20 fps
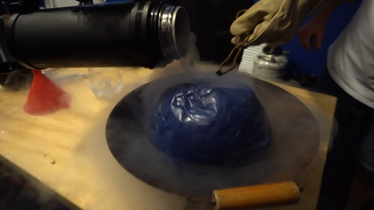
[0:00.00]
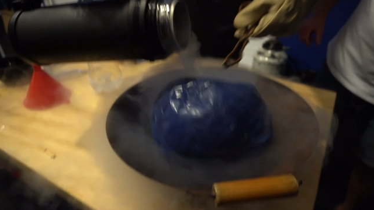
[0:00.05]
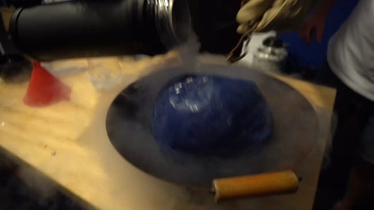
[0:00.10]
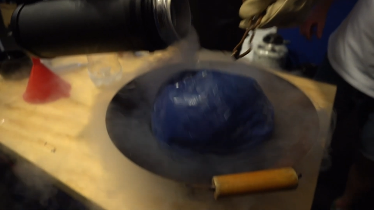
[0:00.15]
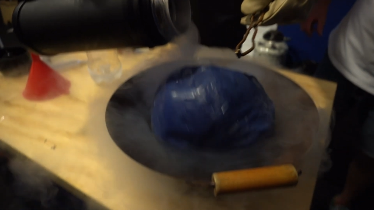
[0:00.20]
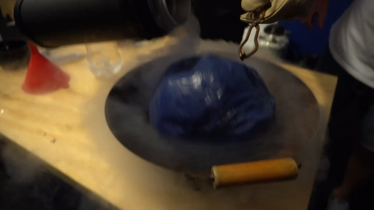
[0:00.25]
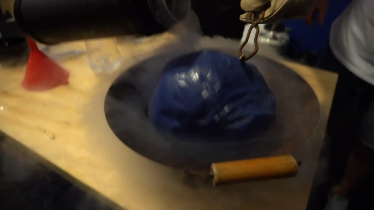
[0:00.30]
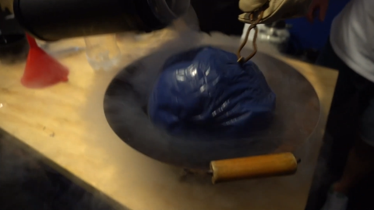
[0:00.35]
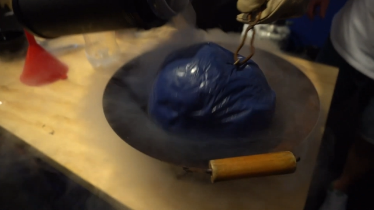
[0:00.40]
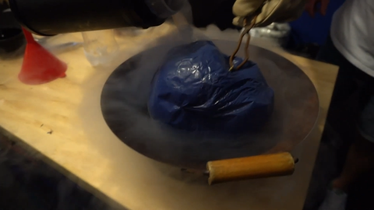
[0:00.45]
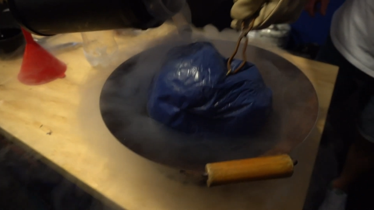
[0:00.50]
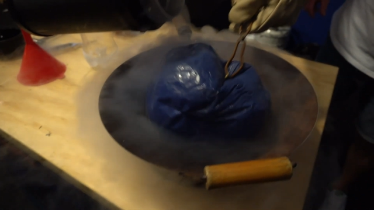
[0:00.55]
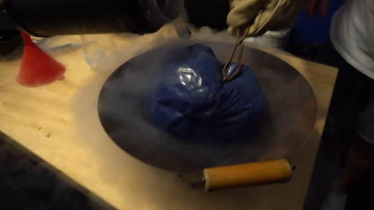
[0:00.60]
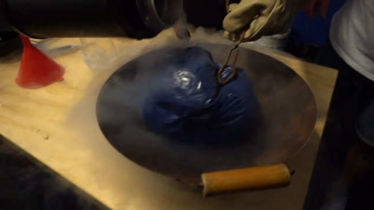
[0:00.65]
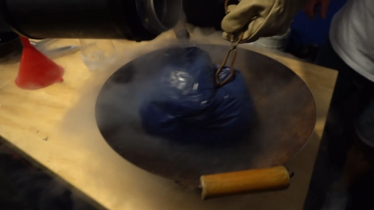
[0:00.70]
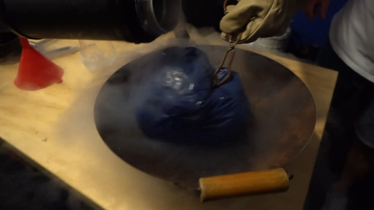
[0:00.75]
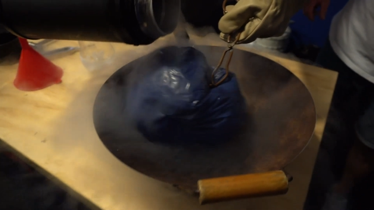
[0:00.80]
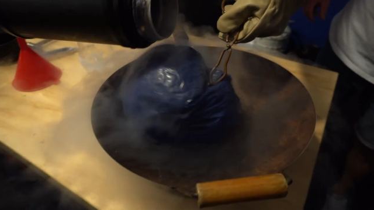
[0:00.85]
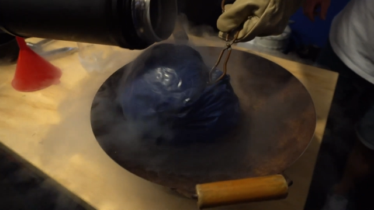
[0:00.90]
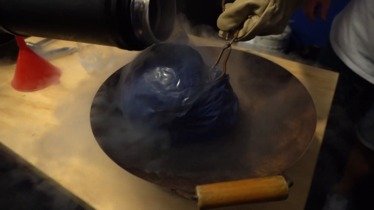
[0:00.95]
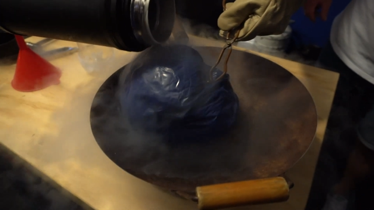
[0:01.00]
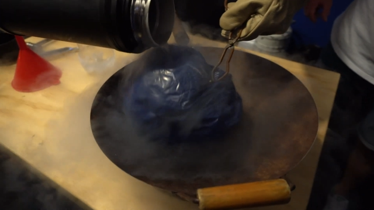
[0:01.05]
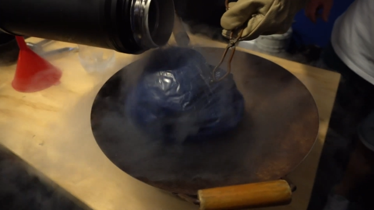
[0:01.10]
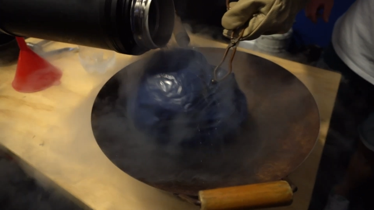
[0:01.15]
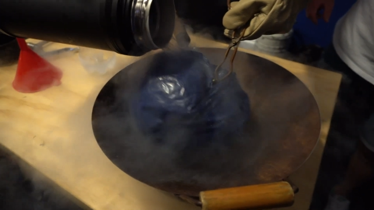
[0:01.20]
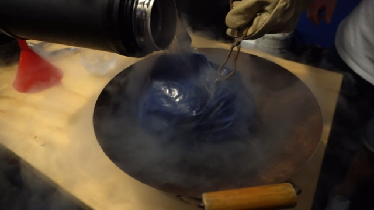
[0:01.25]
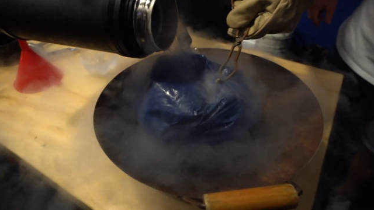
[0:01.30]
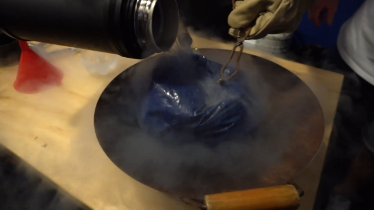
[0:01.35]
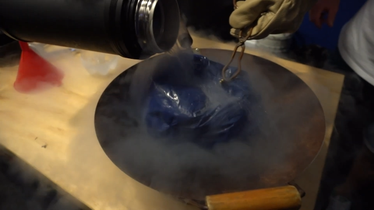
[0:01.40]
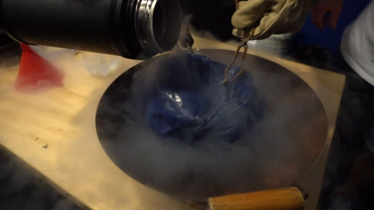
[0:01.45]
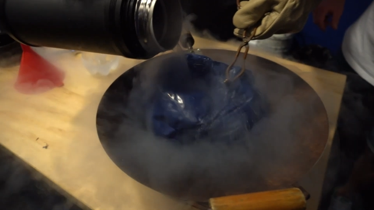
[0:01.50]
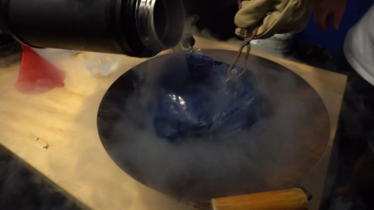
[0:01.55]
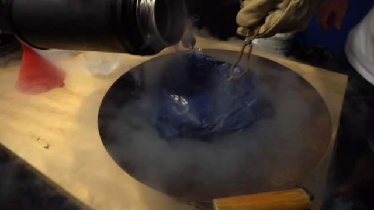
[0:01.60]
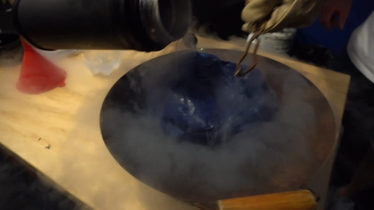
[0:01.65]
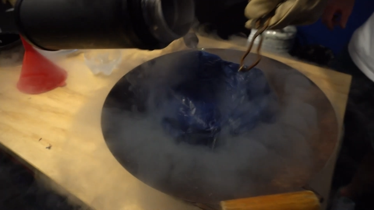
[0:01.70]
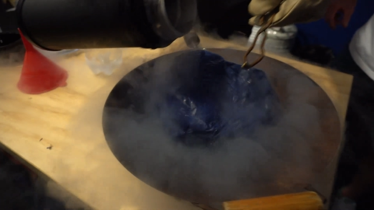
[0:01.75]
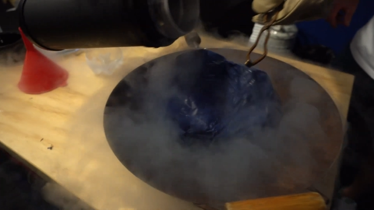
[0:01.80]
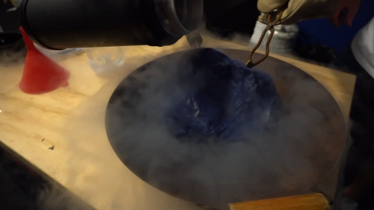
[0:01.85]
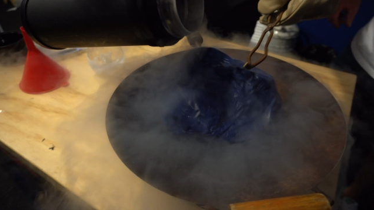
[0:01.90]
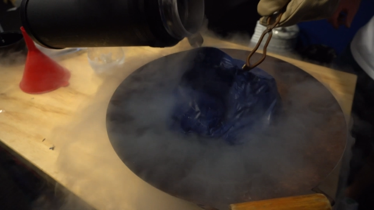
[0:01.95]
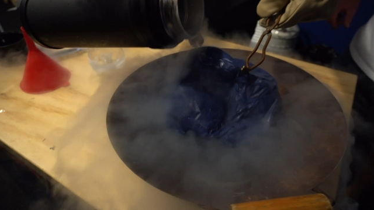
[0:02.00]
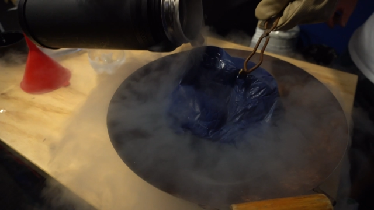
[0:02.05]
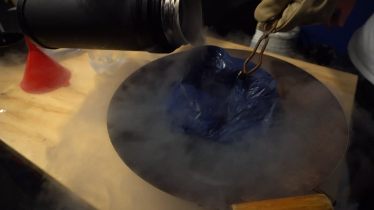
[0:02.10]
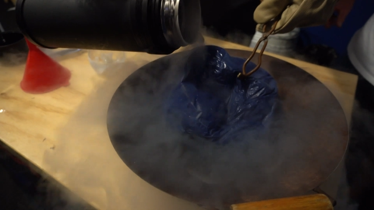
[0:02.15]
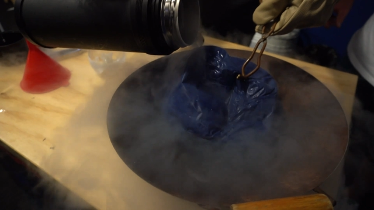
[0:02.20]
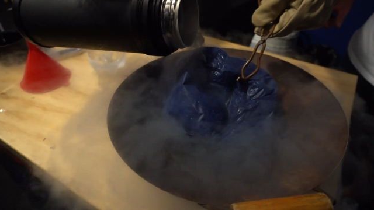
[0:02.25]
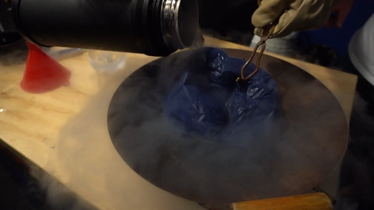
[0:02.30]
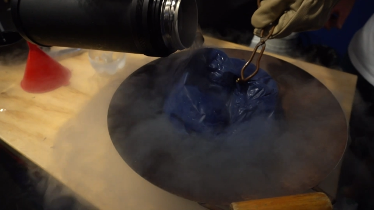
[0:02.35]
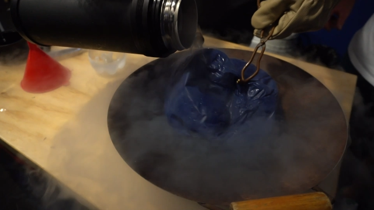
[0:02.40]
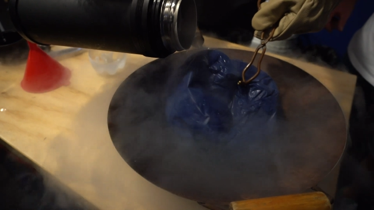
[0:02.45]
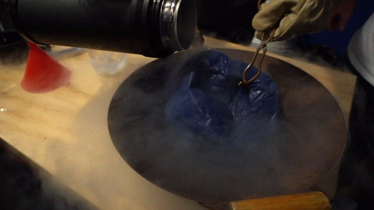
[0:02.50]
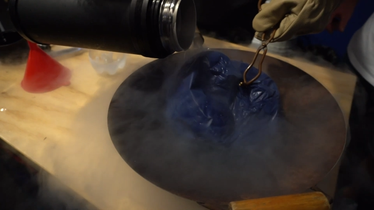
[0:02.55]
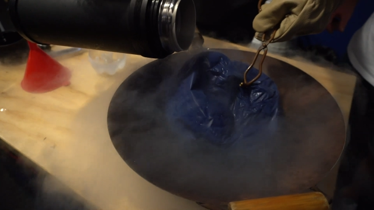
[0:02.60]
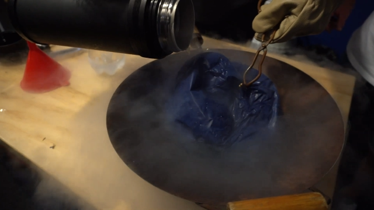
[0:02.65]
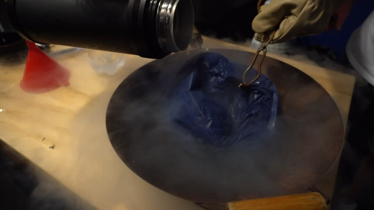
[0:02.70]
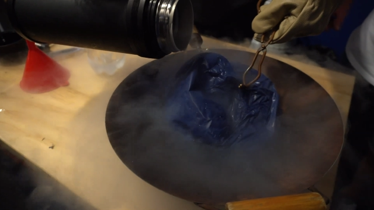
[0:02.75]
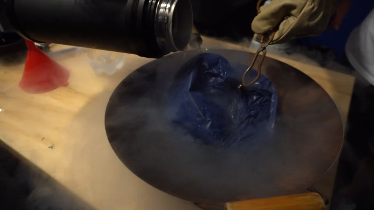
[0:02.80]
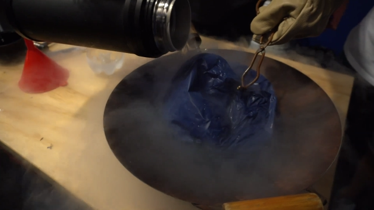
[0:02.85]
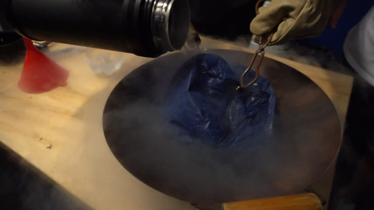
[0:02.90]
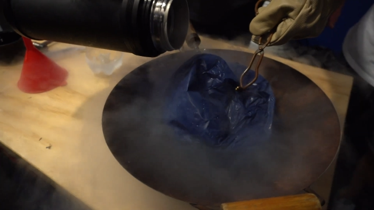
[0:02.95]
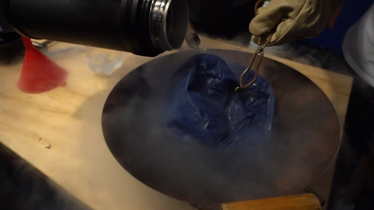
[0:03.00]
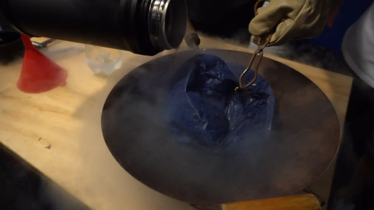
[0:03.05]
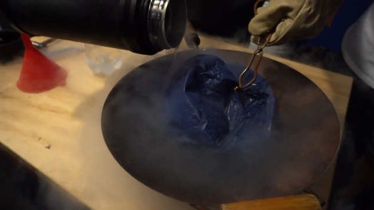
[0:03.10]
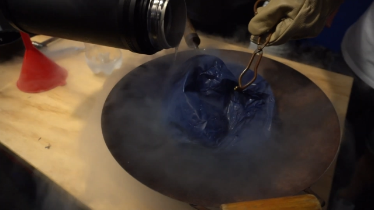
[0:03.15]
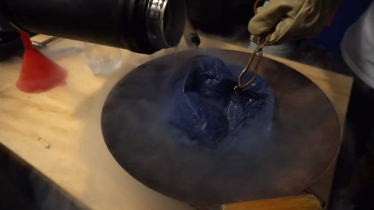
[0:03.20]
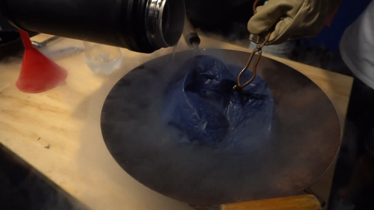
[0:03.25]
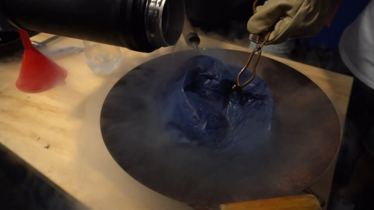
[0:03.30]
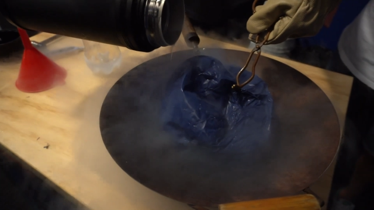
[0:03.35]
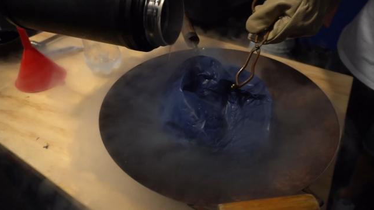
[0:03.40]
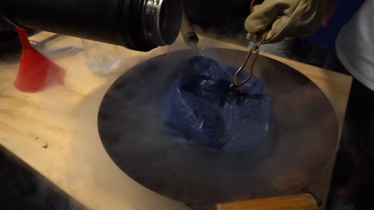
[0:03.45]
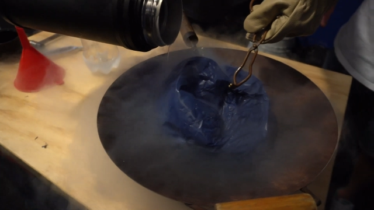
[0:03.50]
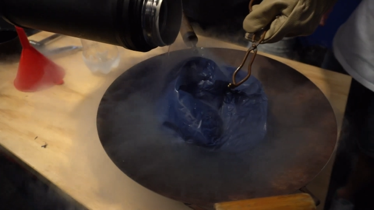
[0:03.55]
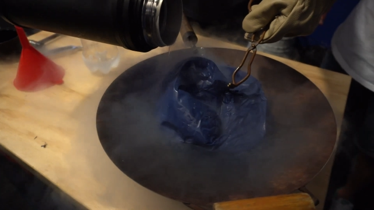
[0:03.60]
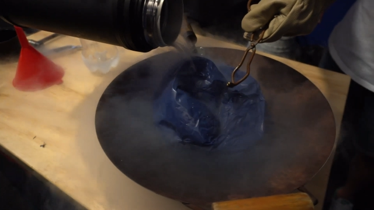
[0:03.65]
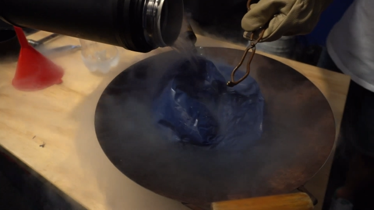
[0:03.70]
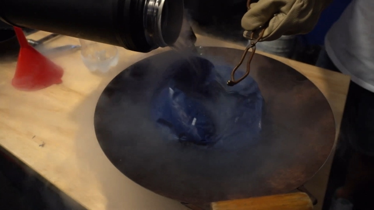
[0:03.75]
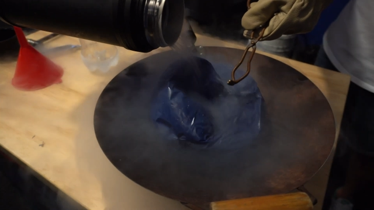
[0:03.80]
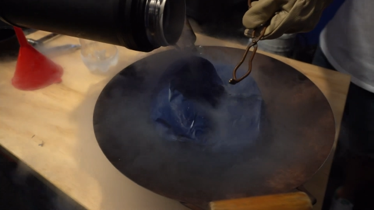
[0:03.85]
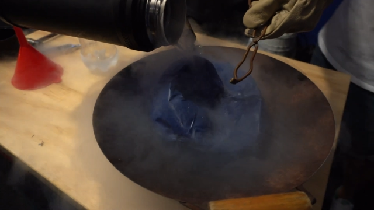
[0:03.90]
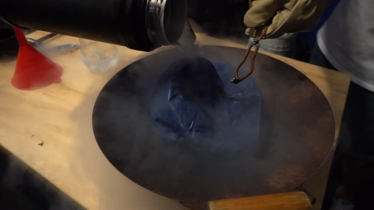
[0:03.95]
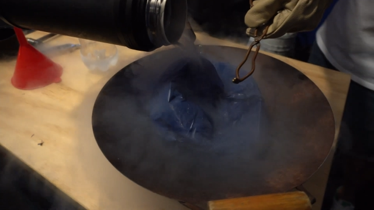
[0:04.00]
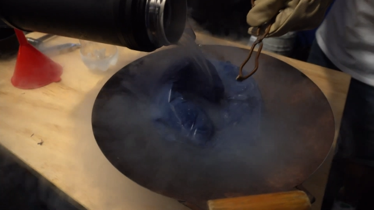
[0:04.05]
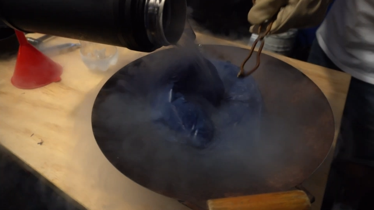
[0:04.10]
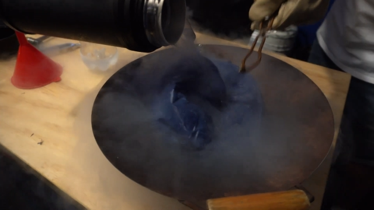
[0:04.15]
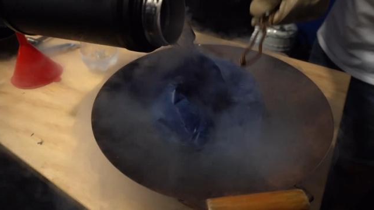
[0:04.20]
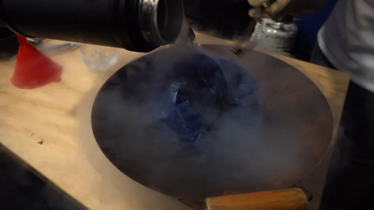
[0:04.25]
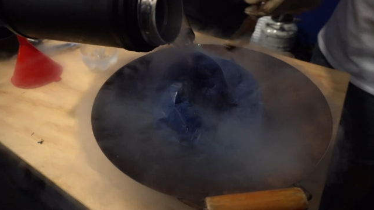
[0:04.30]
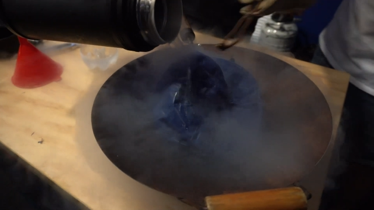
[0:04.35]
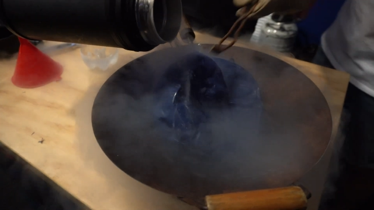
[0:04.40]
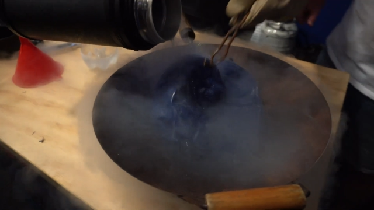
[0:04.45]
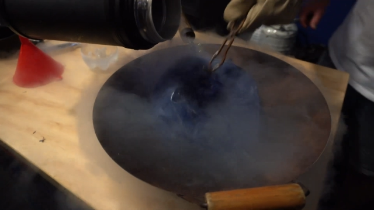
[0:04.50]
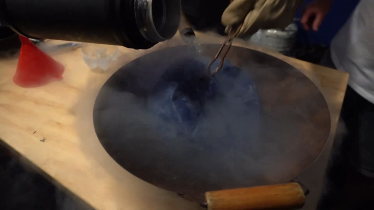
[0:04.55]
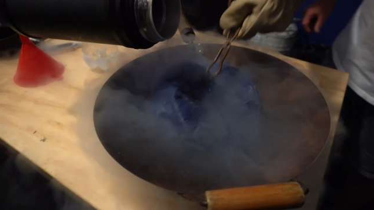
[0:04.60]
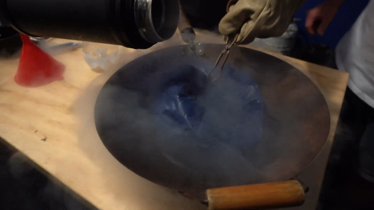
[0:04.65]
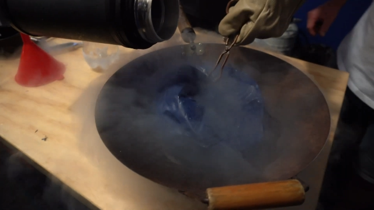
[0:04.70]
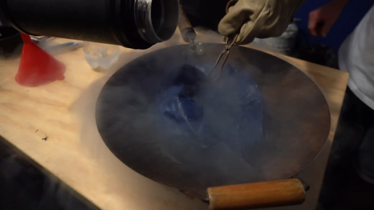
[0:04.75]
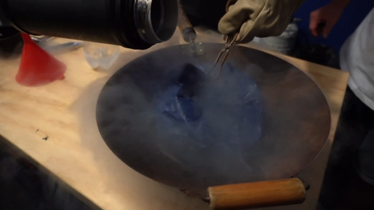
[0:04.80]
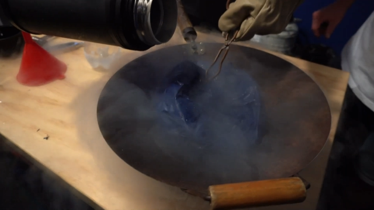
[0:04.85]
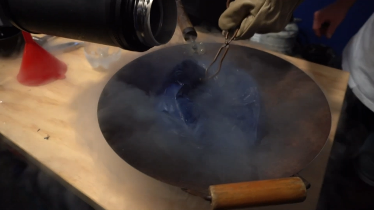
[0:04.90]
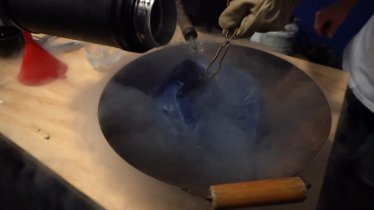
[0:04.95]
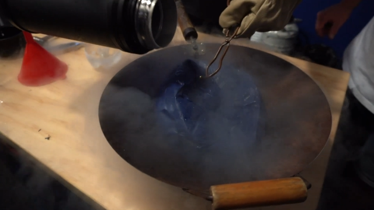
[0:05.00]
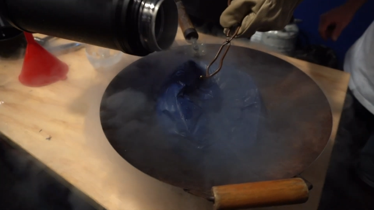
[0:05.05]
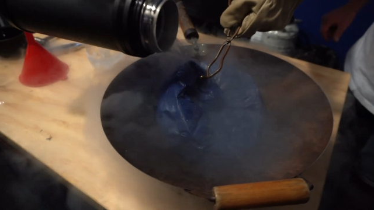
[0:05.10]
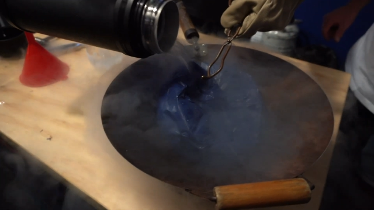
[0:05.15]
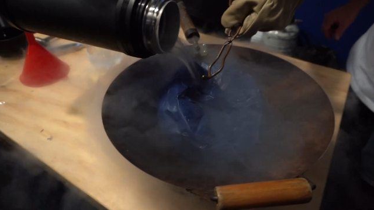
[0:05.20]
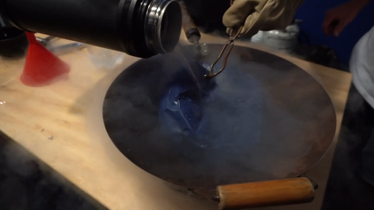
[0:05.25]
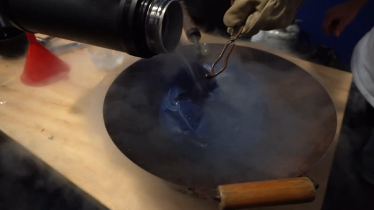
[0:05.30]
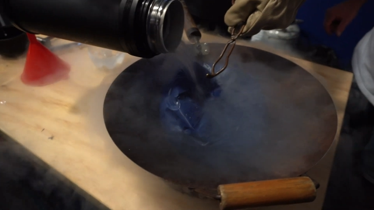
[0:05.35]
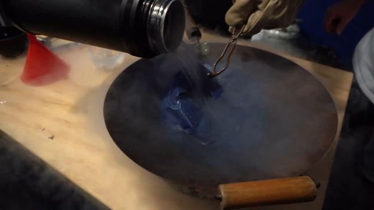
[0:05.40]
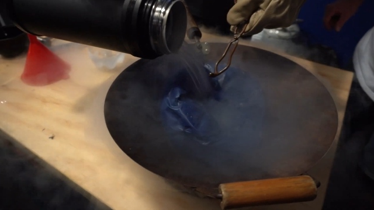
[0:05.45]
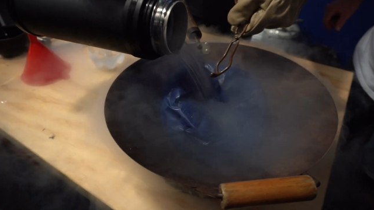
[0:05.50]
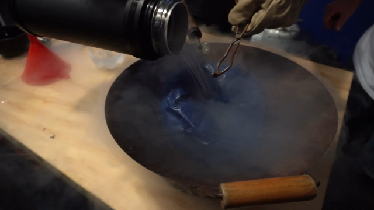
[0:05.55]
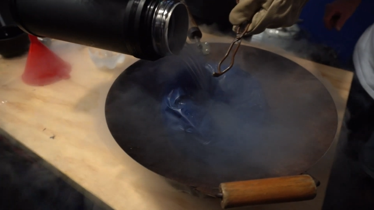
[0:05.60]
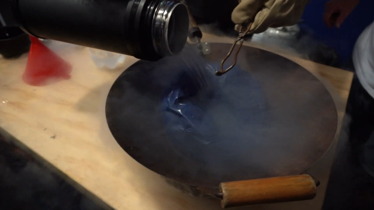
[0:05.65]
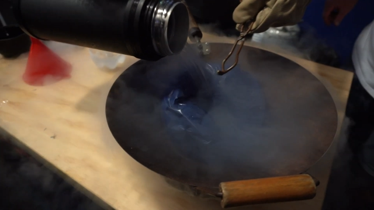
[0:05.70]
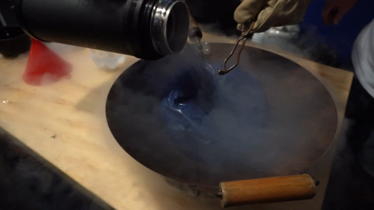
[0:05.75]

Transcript: [unreadable: no face in view]